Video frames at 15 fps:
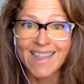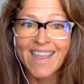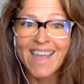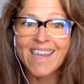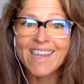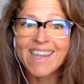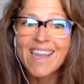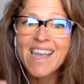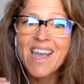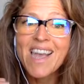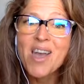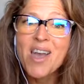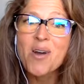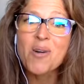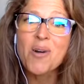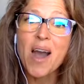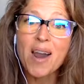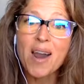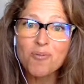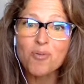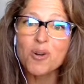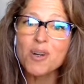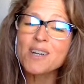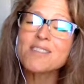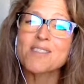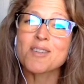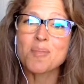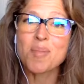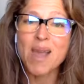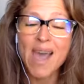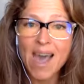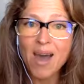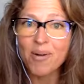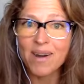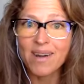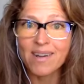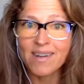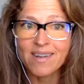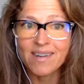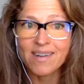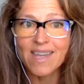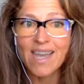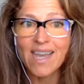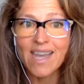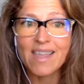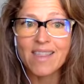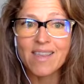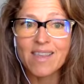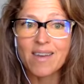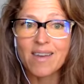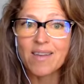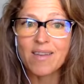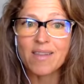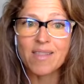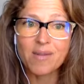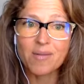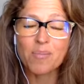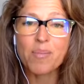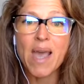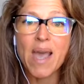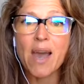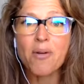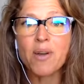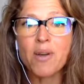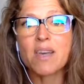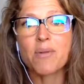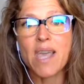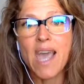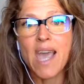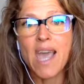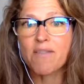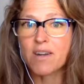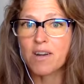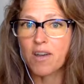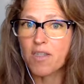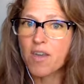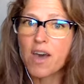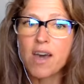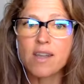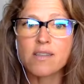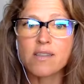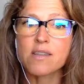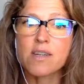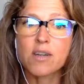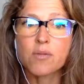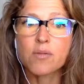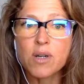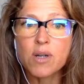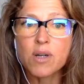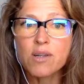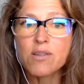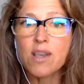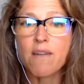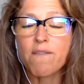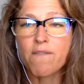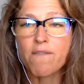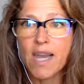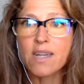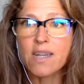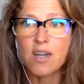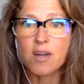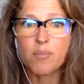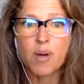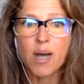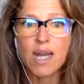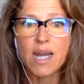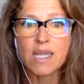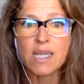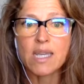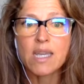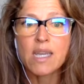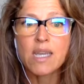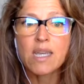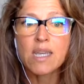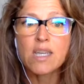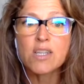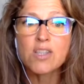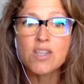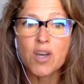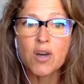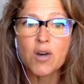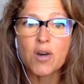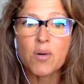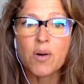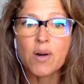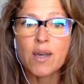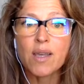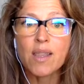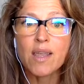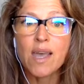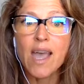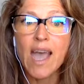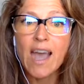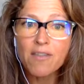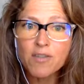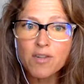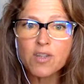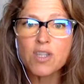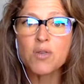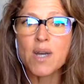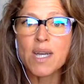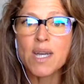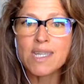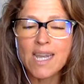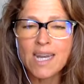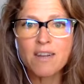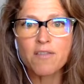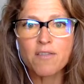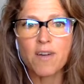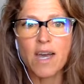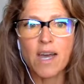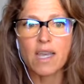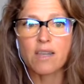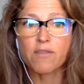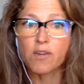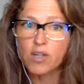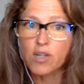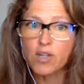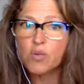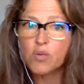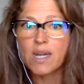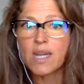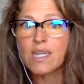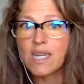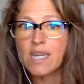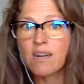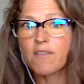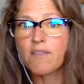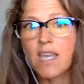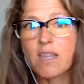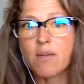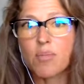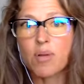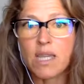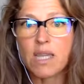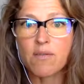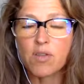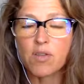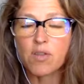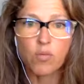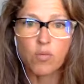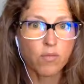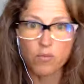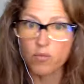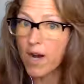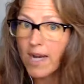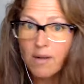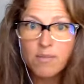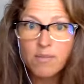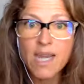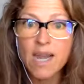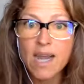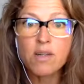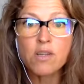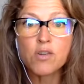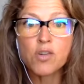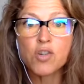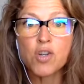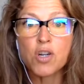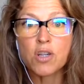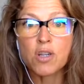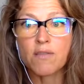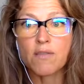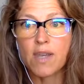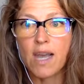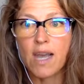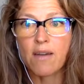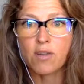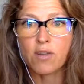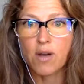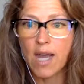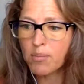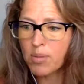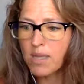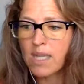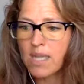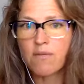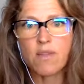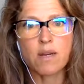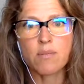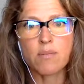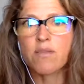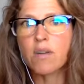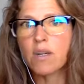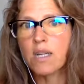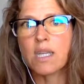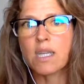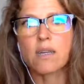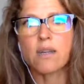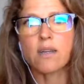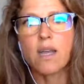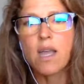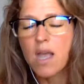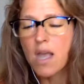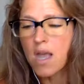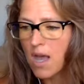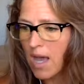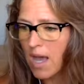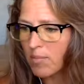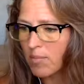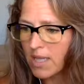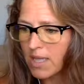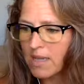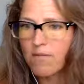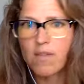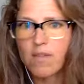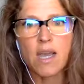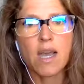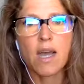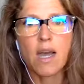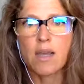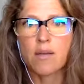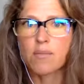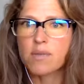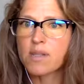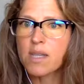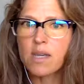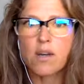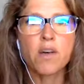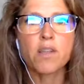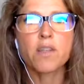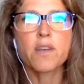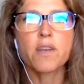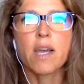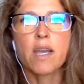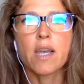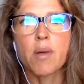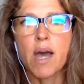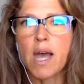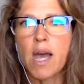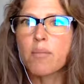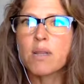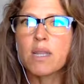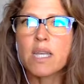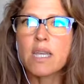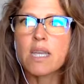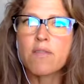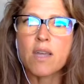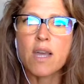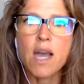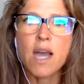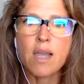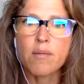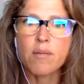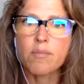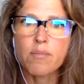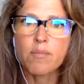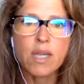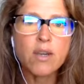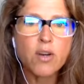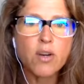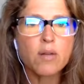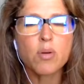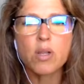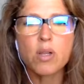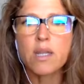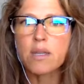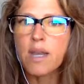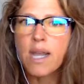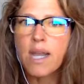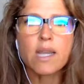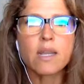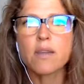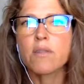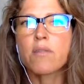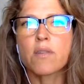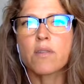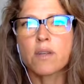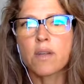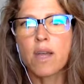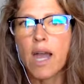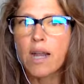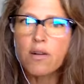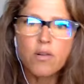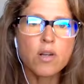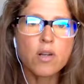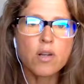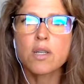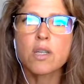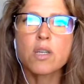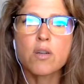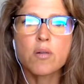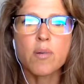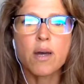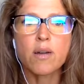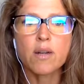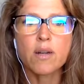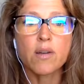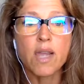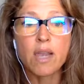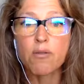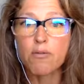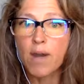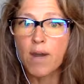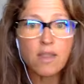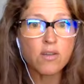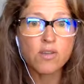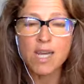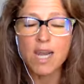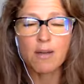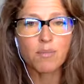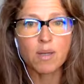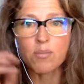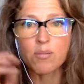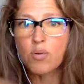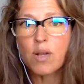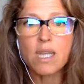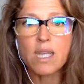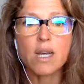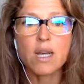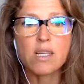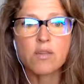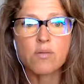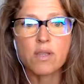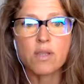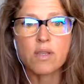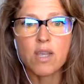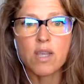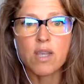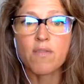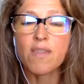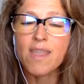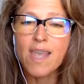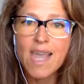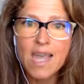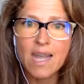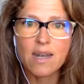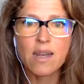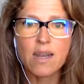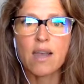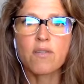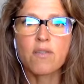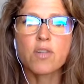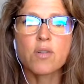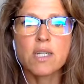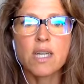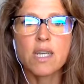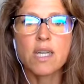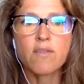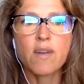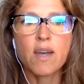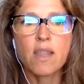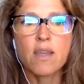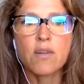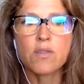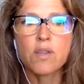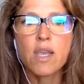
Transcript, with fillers: like, our words are power, okay? The, the power that we have in our thoughts and our words affect our body. So after you identify, first you want to identify the beliefs. Write them down in your journal if you have to. I believe that I'm never going to heal. I believe that I'm sick all the time. I believe that I'm irritable and negative and I don't know what to do about it. Okay, write those down. Be brutally honest with yourself. Then, after you identify those,